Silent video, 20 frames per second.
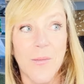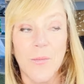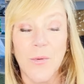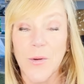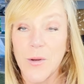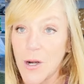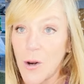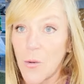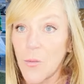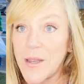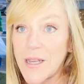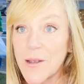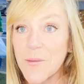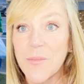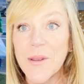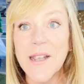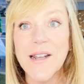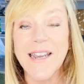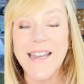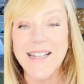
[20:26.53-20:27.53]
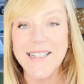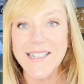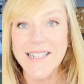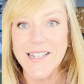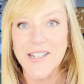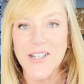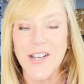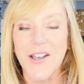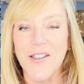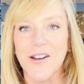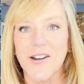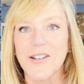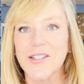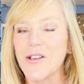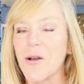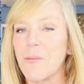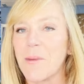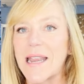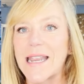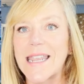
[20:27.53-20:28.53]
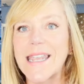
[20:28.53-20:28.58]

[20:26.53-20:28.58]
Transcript: you know, we compete against each other. So my